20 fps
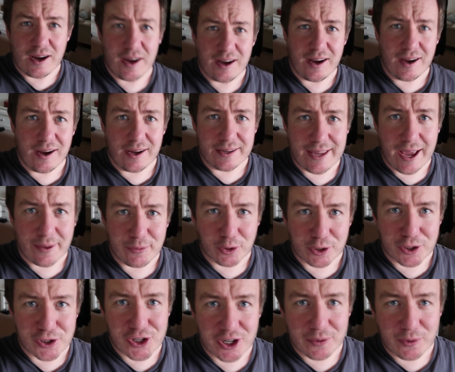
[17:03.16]
Yeah, I'm
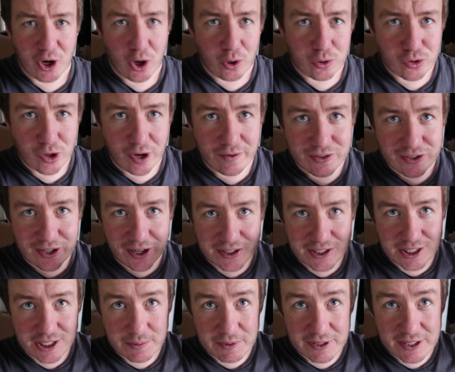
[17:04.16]
not going to show you my whole driver's
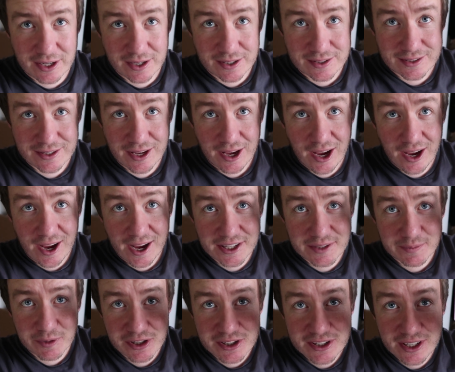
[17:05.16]
license because it
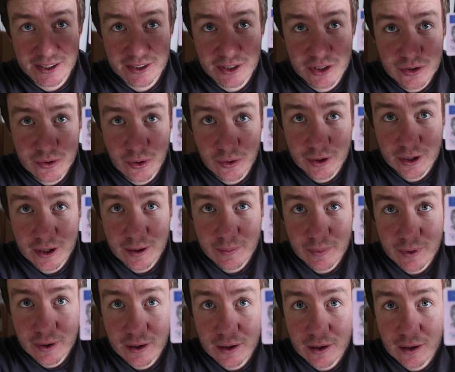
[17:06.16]
has my signature on
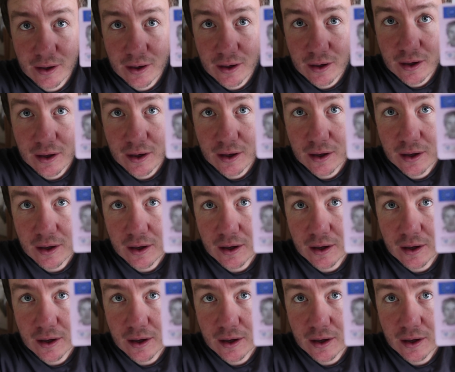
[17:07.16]
it. But look.